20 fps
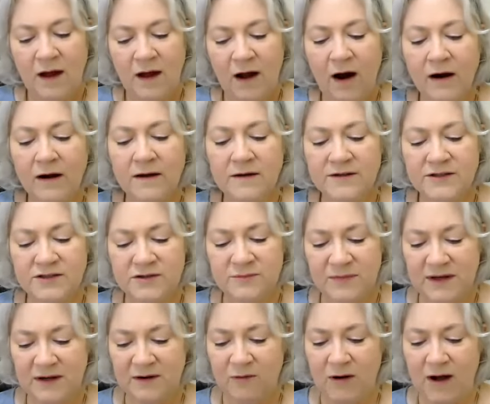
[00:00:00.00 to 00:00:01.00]
Hearken to
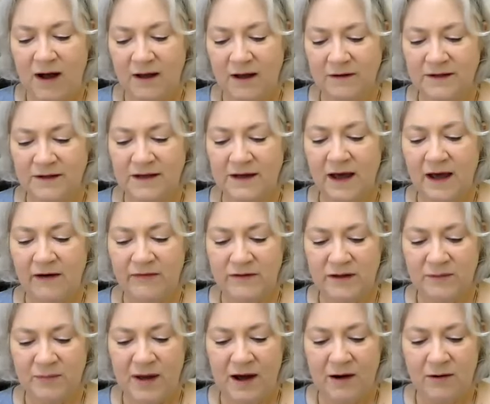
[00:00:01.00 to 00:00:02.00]
me a while, ye
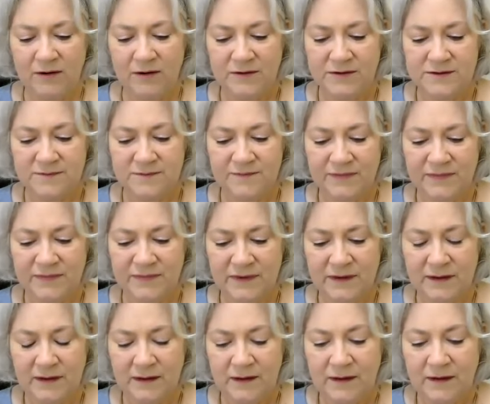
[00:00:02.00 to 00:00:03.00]
heavenly powers.
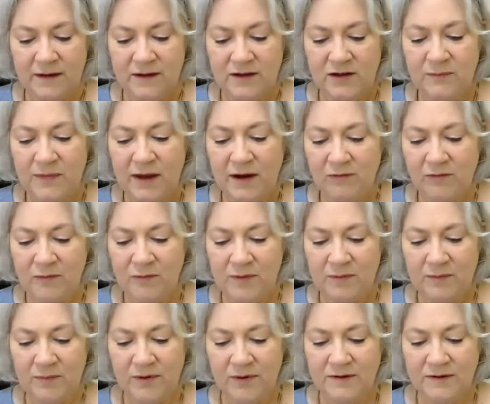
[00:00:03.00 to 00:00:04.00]
Ye may
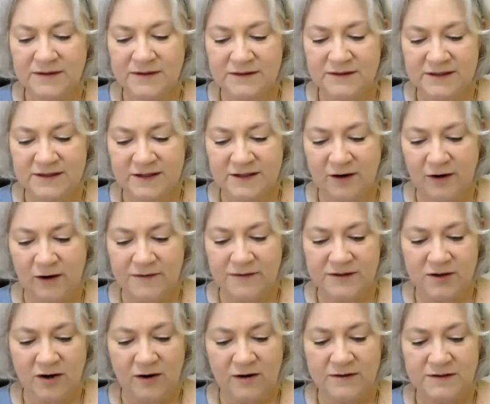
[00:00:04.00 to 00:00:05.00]
remember, since the
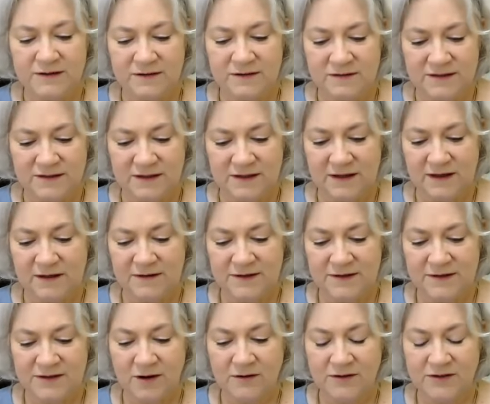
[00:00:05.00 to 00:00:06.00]
earth's cursed seed
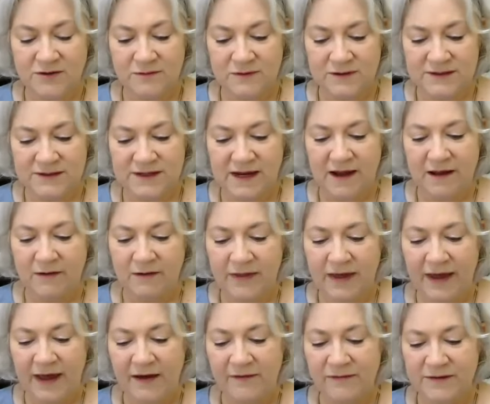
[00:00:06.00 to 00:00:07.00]
sought to assail
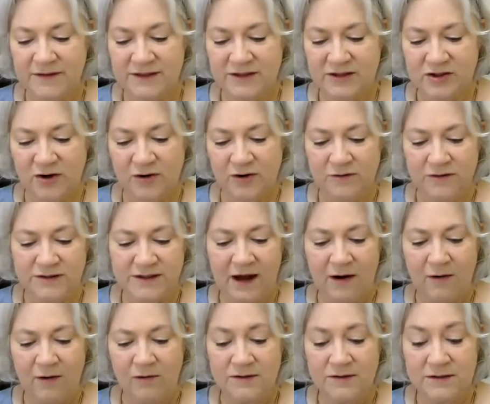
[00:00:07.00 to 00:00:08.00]
the heaven's eternal
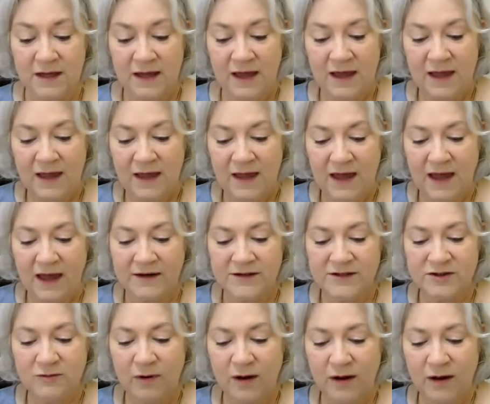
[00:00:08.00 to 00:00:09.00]
towers, and
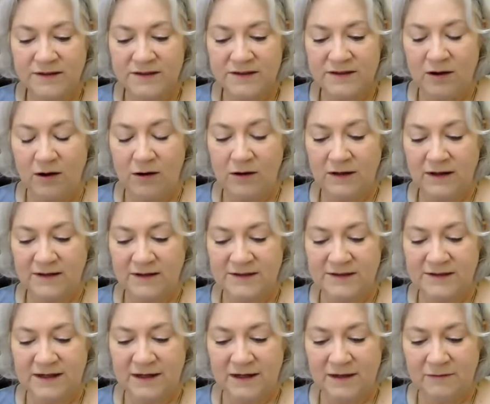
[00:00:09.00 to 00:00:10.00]
to us all
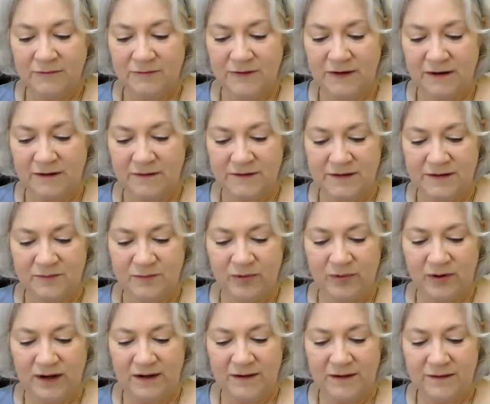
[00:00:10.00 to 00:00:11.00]
exceeding fear did
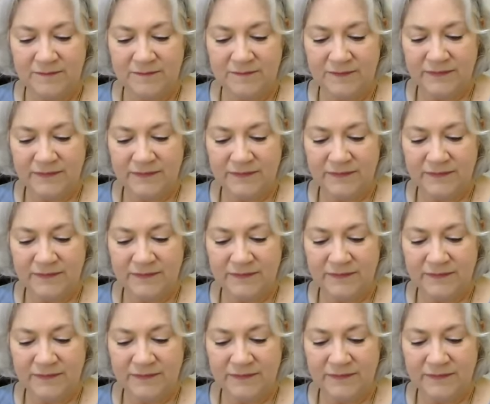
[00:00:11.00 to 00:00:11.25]
breed.